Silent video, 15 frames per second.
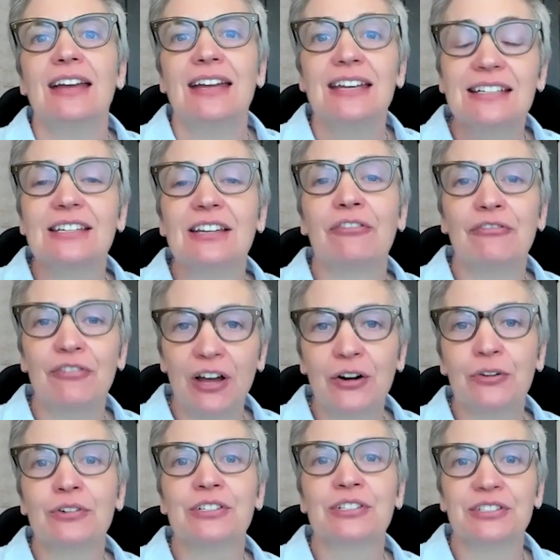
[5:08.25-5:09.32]
is a
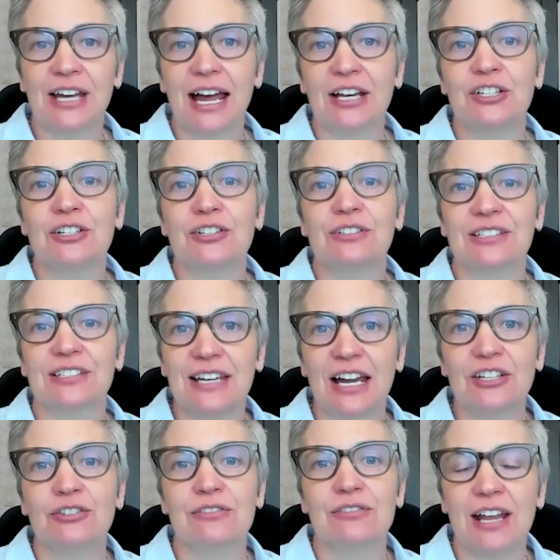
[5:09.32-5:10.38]
federal statute, a
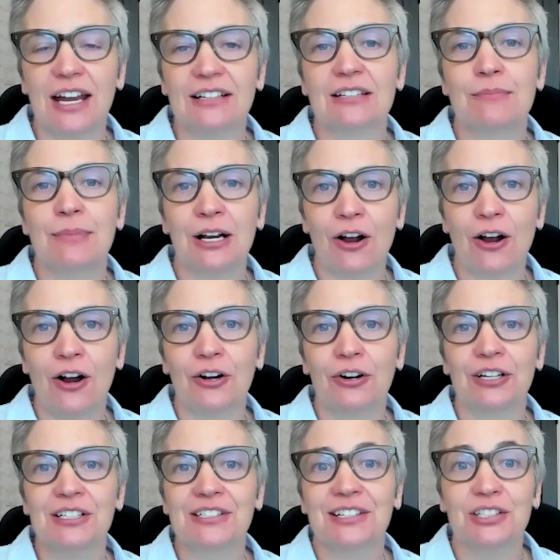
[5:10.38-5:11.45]
statute enacted by
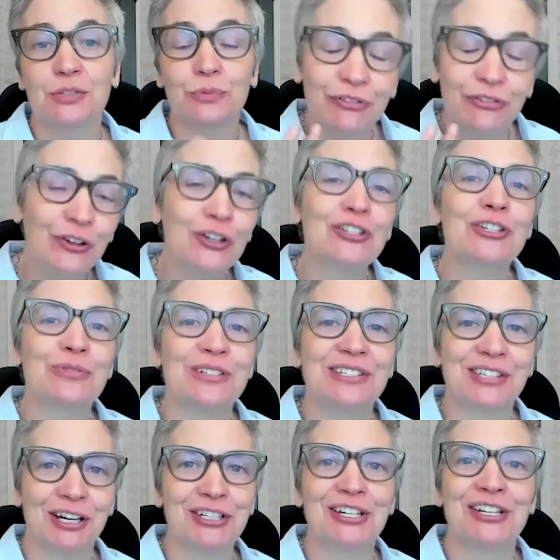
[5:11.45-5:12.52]
Congress that's referred to as
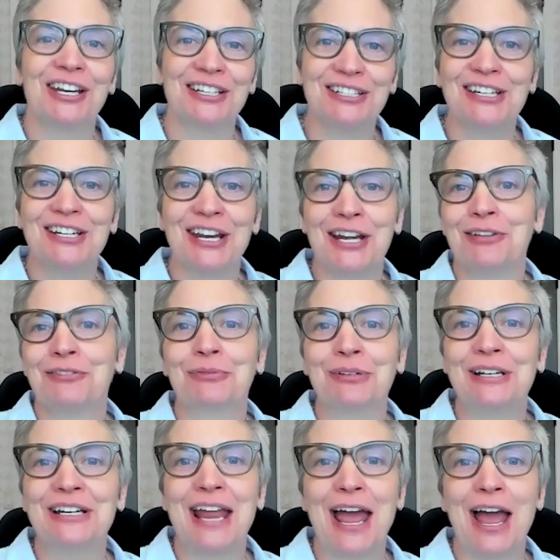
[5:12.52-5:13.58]
Section
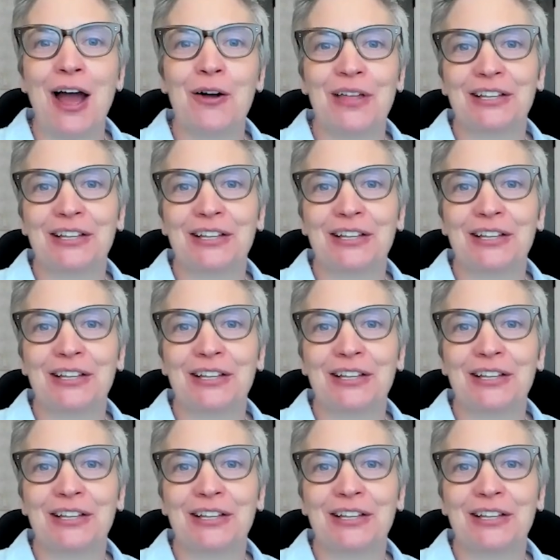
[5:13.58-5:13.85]
1983 now.